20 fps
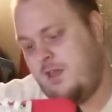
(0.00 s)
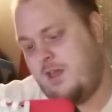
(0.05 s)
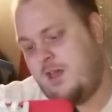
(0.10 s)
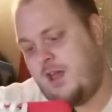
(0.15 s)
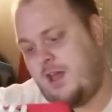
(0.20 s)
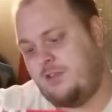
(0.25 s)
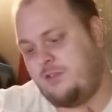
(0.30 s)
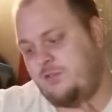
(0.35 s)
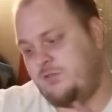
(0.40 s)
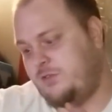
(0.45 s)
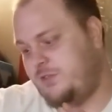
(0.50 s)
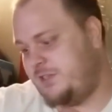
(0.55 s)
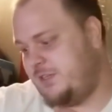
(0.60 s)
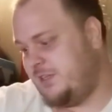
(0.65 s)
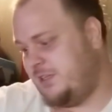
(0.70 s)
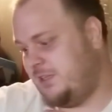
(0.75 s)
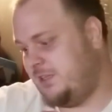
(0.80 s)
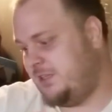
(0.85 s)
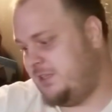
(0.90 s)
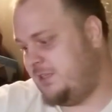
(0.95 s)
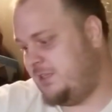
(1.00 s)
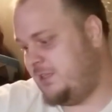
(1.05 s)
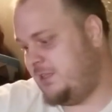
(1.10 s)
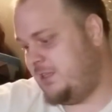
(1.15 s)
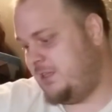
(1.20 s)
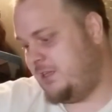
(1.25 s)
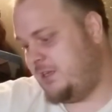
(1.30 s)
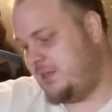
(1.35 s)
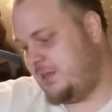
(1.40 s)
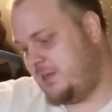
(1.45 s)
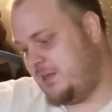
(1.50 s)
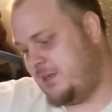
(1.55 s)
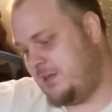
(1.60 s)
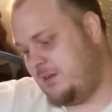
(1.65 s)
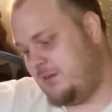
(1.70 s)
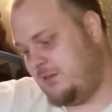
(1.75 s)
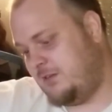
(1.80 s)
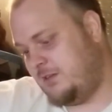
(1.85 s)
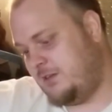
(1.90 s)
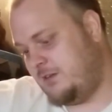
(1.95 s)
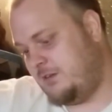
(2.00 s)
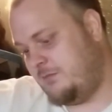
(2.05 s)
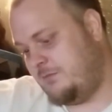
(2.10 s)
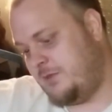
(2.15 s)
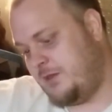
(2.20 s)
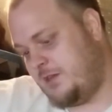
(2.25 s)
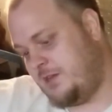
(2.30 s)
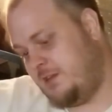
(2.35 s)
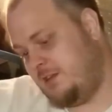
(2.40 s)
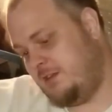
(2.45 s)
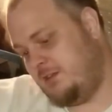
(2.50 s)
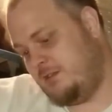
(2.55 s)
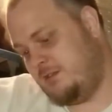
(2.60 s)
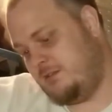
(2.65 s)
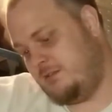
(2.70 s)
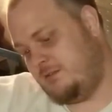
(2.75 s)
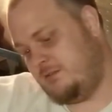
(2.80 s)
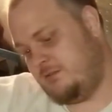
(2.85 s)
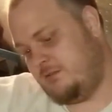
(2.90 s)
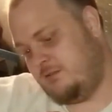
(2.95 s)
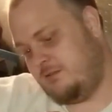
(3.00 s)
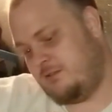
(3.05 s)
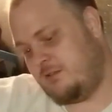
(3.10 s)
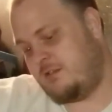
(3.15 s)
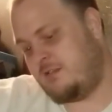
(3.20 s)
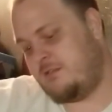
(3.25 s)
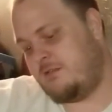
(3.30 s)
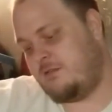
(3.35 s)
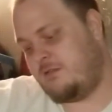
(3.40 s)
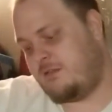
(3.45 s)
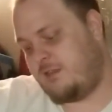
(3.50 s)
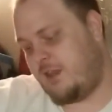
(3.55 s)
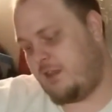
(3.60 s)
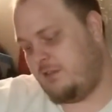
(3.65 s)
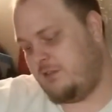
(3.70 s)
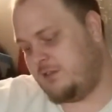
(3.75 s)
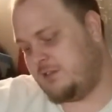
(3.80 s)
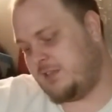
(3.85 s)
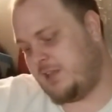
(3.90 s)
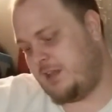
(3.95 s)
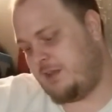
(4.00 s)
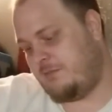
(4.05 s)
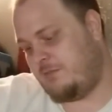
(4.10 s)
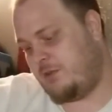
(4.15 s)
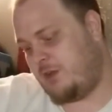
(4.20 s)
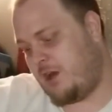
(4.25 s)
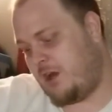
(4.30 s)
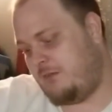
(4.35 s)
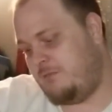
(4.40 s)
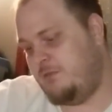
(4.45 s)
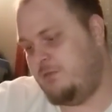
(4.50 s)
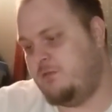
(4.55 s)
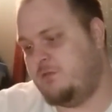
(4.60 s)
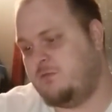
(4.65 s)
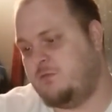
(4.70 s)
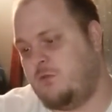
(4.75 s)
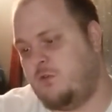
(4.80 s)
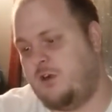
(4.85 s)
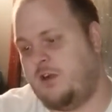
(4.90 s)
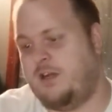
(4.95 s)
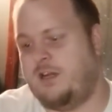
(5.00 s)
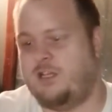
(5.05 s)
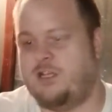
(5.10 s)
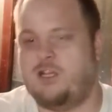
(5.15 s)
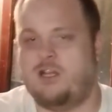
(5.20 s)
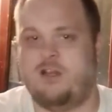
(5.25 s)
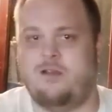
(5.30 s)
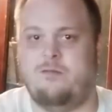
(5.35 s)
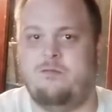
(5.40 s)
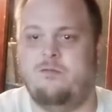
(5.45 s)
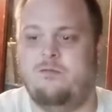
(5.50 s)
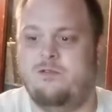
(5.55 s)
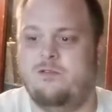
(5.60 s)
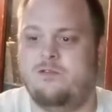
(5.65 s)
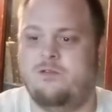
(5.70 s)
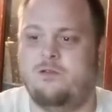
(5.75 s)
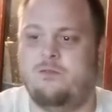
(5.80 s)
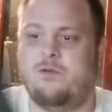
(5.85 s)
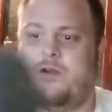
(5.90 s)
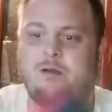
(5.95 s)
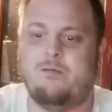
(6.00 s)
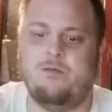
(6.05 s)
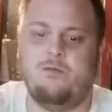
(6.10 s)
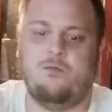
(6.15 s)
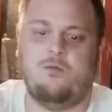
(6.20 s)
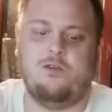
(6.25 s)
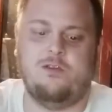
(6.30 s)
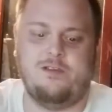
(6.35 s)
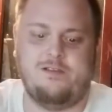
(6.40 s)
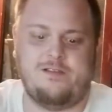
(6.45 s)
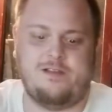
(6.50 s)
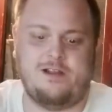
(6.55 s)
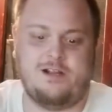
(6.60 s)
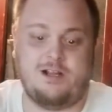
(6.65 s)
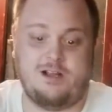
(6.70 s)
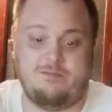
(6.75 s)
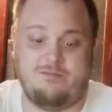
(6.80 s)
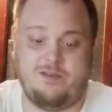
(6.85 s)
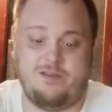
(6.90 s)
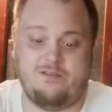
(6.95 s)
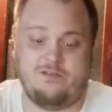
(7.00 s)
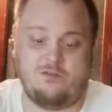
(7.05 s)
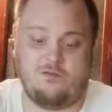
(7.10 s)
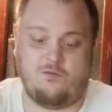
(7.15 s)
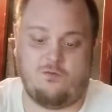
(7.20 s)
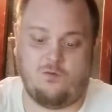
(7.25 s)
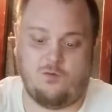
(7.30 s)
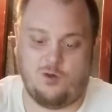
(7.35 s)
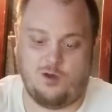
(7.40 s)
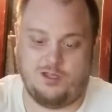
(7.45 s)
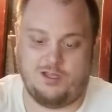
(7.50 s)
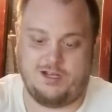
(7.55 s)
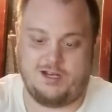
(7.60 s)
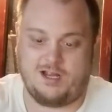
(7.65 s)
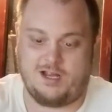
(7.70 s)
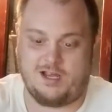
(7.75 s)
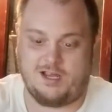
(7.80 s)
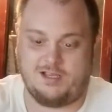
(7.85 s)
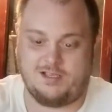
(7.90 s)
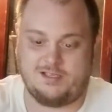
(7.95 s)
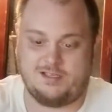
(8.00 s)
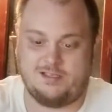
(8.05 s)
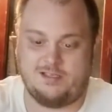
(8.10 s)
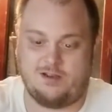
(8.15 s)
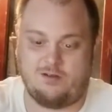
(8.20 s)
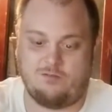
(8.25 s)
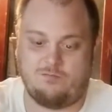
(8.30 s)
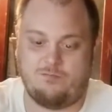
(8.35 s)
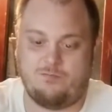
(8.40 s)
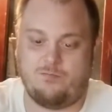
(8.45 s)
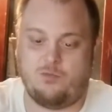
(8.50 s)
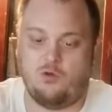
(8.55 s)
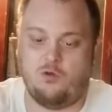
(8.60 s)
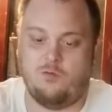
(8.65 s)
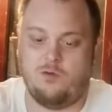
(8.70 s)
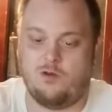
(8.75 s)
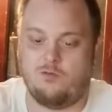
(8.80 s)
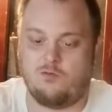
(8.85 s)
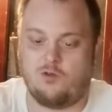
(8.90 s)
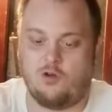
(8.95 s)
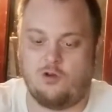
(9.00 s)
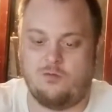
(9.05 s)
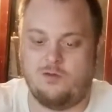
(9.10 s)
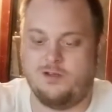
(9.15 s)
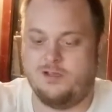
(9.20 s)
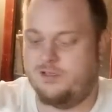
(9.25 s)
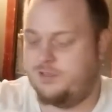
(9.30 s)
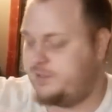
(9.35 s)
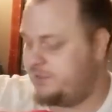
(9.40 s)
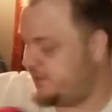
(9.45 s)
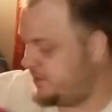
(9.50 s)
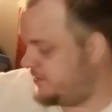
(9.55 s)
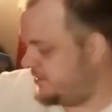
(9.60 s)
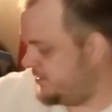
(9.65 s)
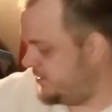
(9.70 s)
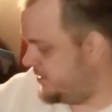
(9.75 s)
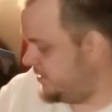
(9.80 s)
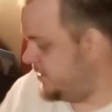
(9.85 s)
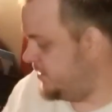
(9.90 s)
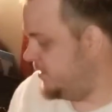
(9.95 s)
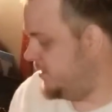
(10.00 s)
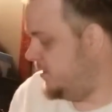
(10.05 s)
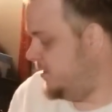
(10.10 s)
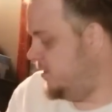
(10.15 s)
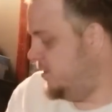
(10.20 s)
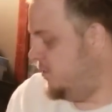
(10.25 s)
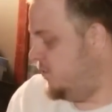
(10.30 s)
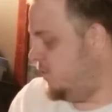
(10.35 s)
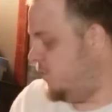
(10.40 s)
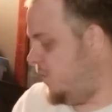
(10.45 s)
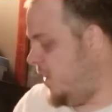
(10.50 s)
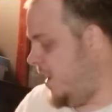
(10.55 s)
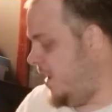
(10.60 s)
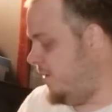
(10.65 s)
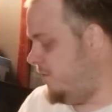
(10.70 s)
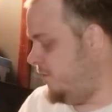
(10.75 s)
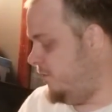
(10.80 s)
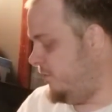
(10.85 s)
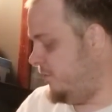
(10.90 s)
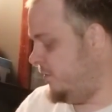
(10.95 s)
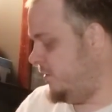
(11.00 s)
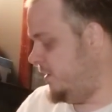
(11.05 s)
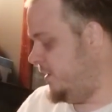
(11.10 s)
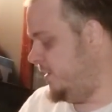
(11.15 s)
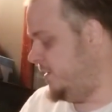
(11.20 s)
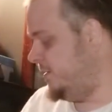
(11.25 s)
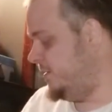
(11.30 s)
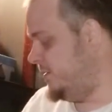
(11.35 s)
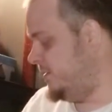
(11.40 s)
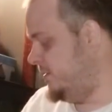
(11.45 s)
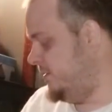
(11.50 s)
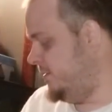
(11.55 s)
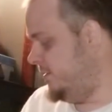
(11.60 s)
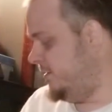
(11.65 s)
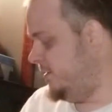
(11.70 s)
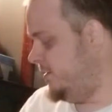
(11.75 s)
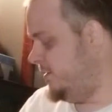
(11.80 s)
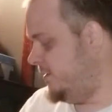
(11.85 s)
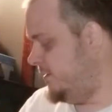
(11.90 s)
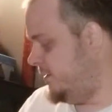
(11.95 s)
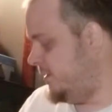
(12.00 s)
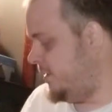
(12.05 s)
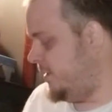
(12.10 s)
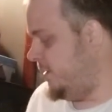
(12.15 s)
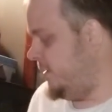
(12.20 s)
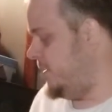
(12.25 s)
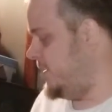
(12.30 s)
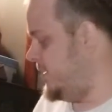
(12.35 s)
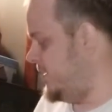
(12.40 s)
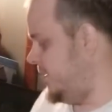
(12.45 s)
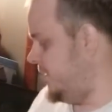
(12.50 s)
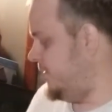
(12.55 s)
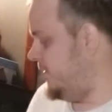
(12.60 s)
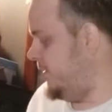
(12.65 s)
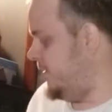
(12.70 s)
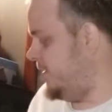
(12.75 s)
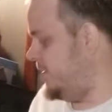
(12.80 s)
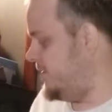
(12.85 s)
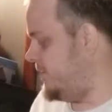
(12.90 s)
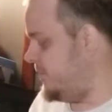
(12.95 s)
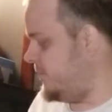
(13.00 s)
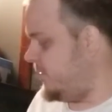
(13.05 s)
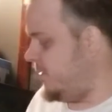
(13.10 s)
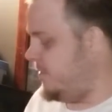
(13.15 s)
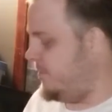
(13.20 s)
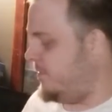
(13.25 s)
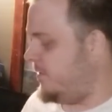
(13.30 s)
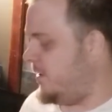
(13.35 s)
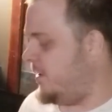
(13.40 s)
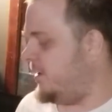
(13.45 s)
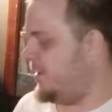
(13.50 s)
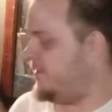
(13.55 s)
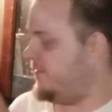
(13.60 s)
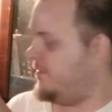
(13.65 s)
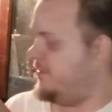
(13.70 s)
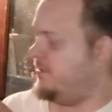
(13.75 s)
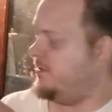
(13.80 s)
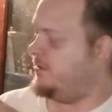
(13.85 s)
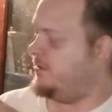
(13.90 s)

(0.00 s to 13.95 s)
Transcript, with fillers: I do see a little, little bit that looks like it probably was worn at a gym. So he probably wore these at a gym. These are really nice. They're Puma Romas. Wow, those are nice. And I think it's the right box.